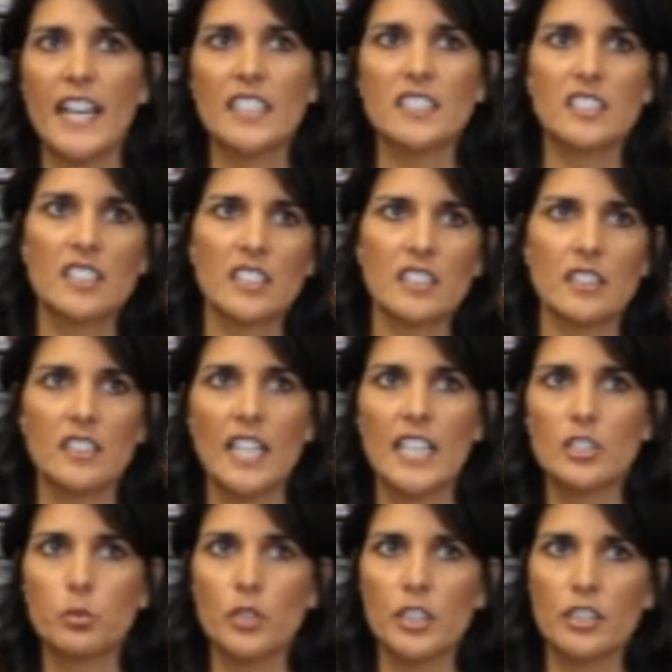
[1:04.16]

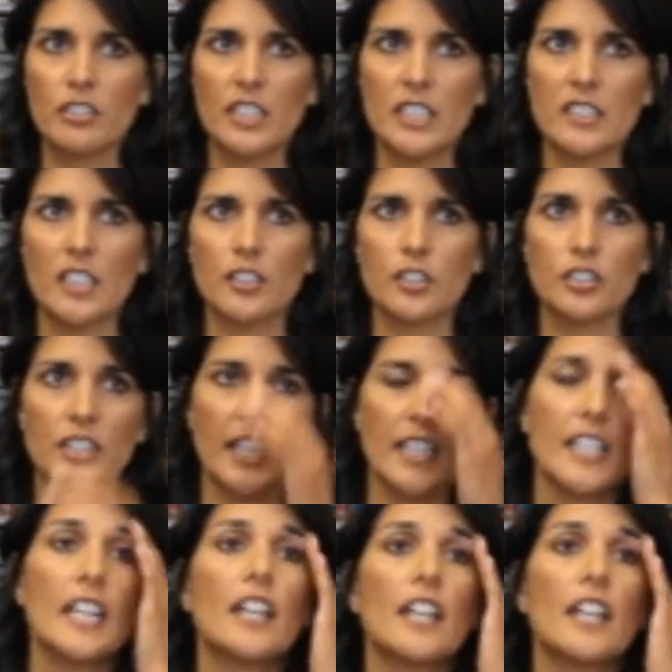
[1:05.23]
that's what you need to understand.